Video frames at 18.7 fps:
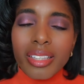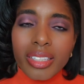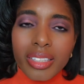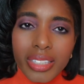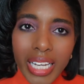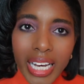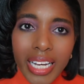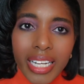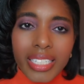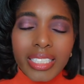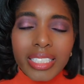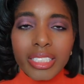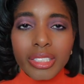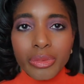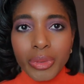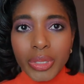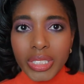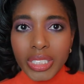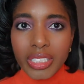that
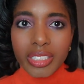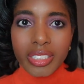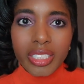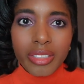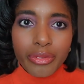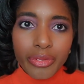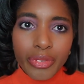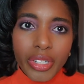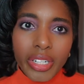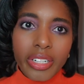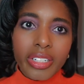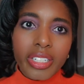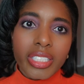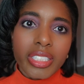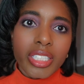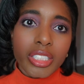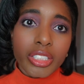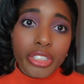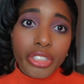is what is unfair
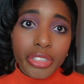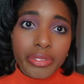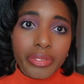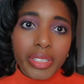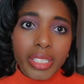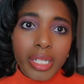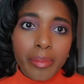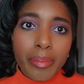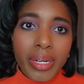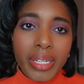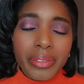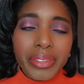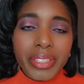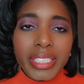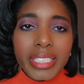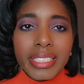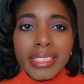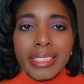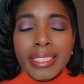and unnerving about
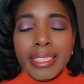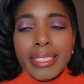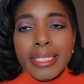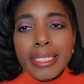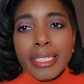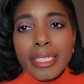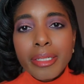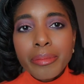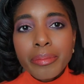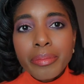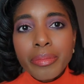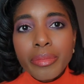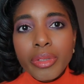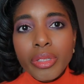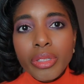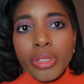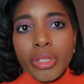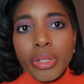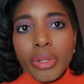this.
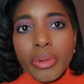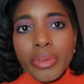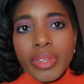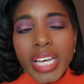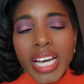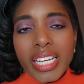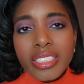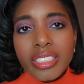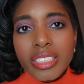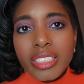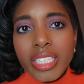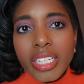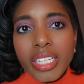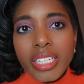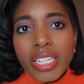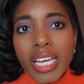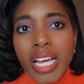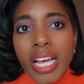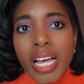You know, that
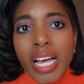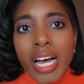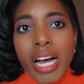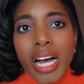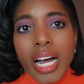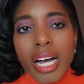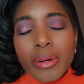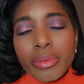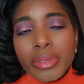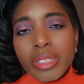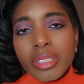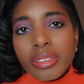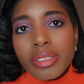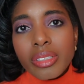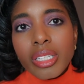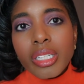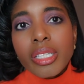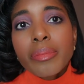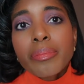shade, I would,
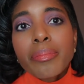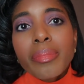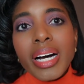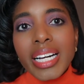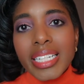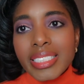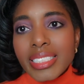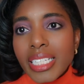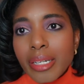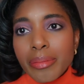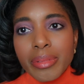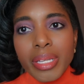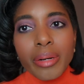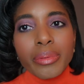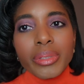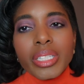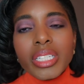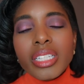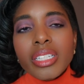in my depth, I
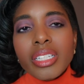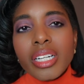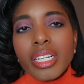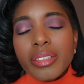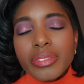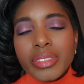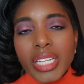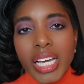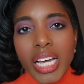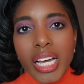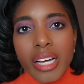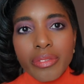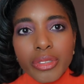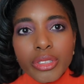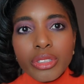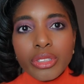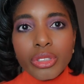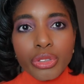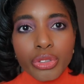would love to have
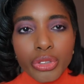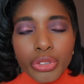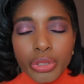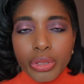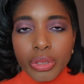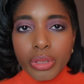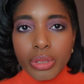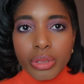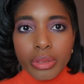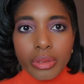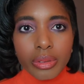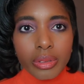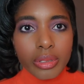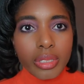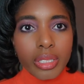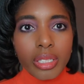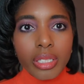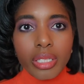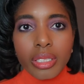
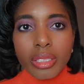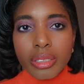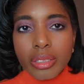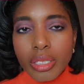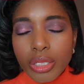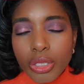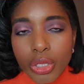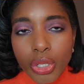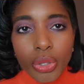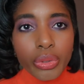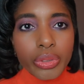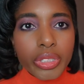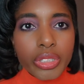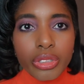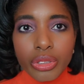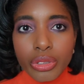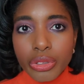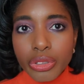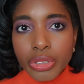a golden
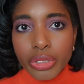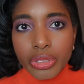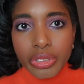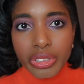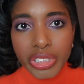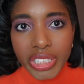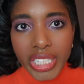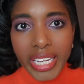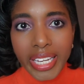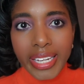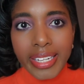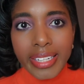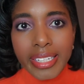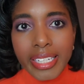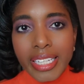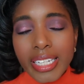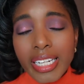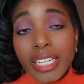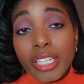neutral
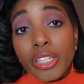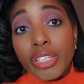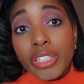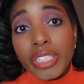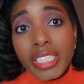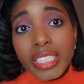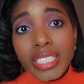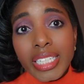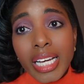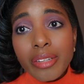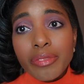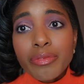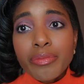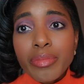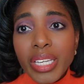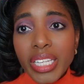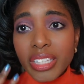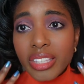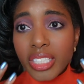shade, and I couldn't. I've
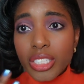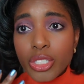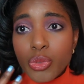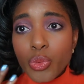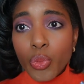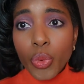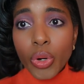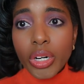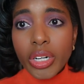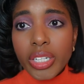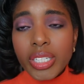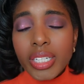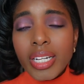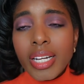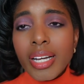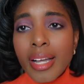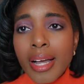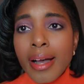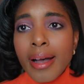made this
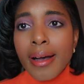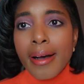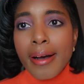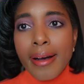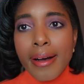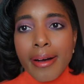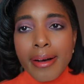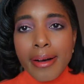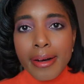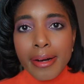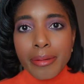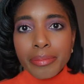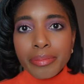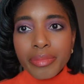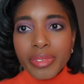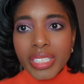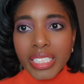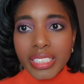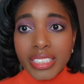work.
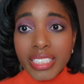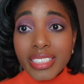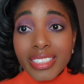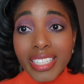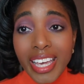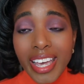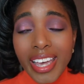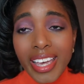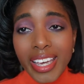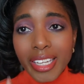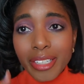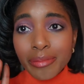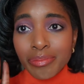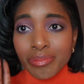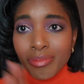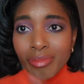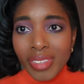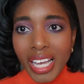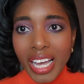Like today,
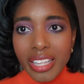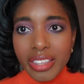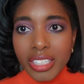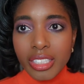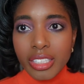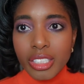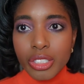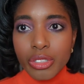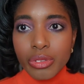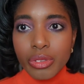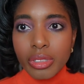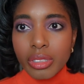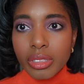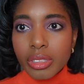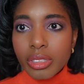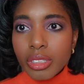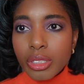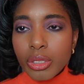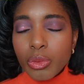I think this
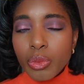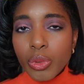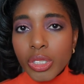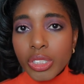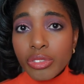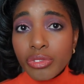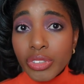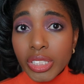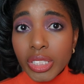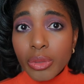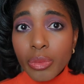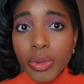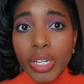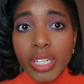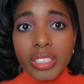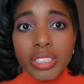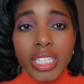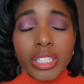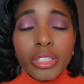look worked really
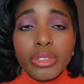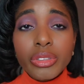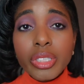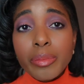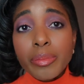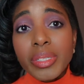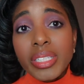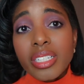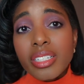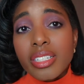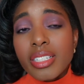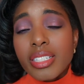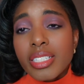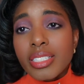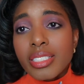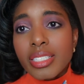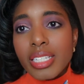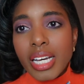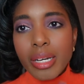well, not only
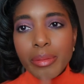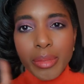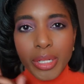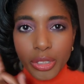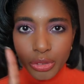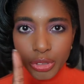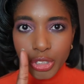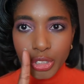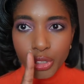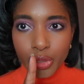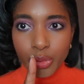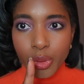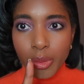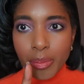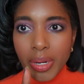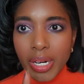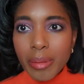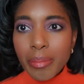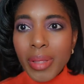because I only use 1
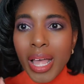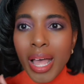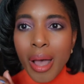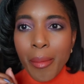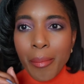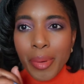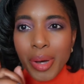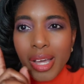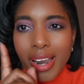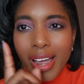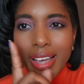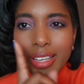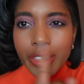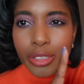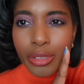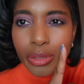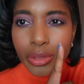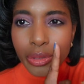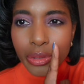pump, but I
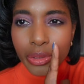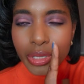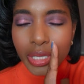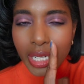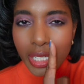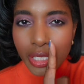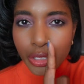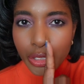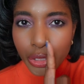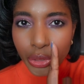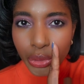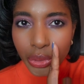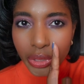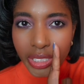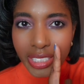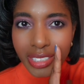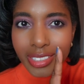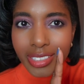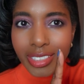use a
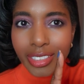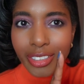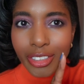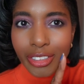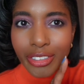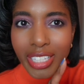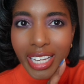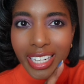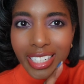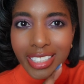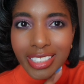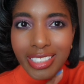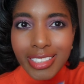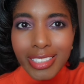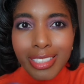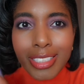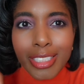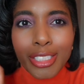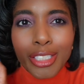Dior concealer that
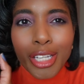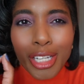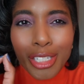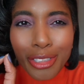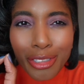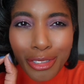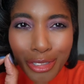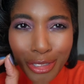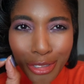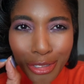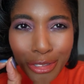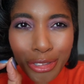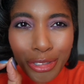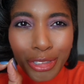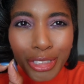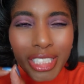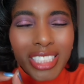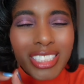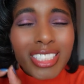is in
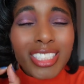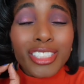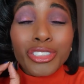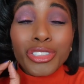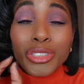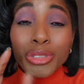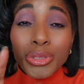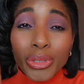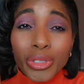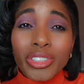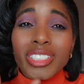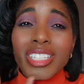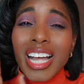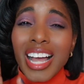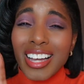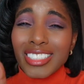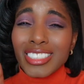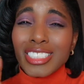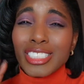neutral shades, because Dior
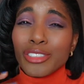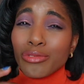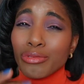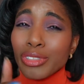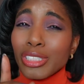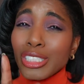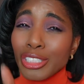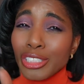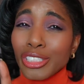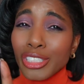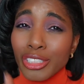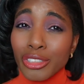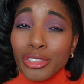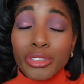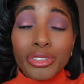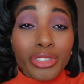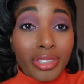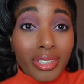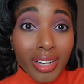actually is really good at
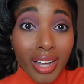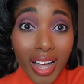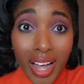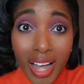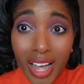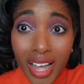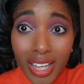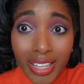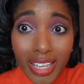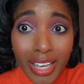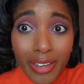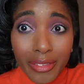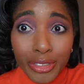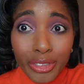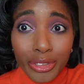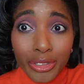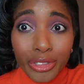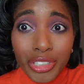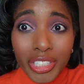neutral. I have a
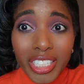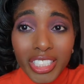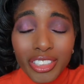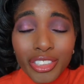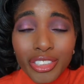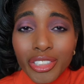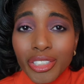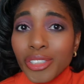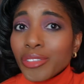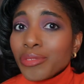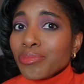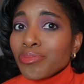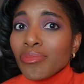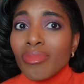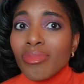neutral undertone.